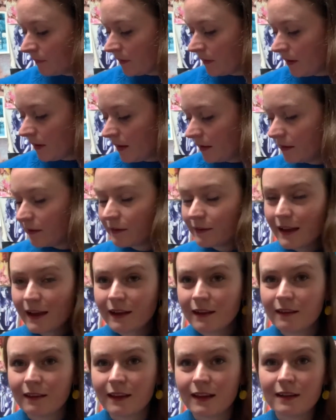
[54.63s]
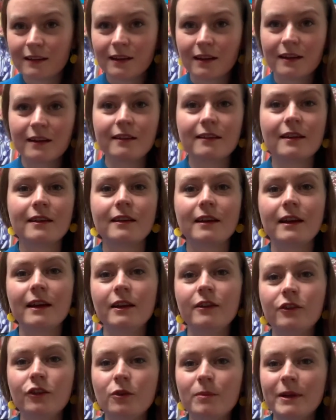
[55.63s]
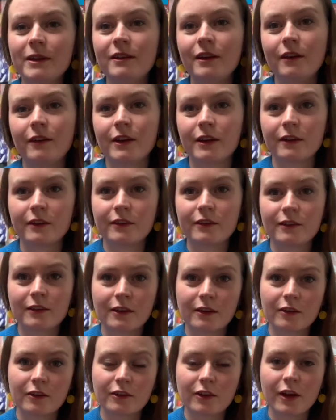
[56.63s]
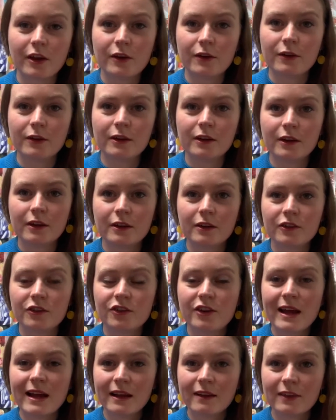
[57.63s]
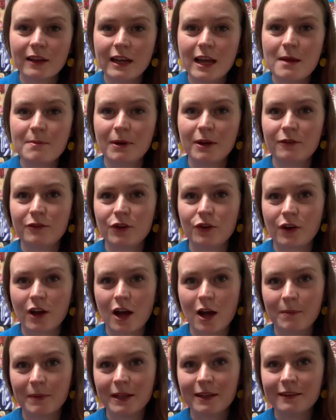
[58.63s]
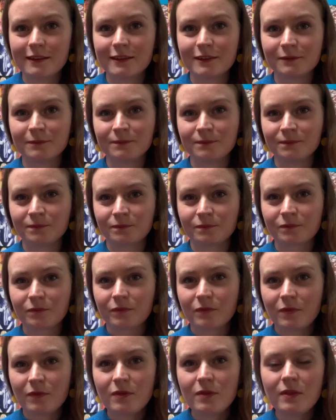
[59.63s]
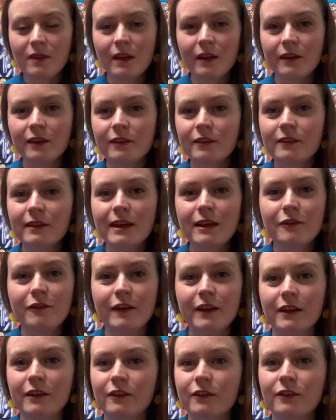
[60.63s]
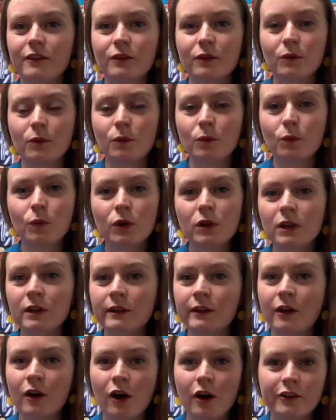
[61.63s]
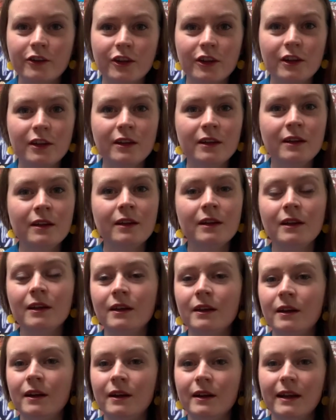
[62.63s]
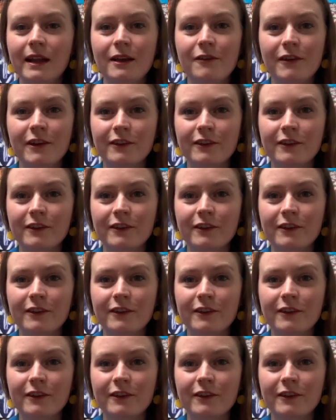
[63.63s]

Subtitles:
And the second thing to consider is your materials. So check the label of your garment, see if it's wool, cotton, if it's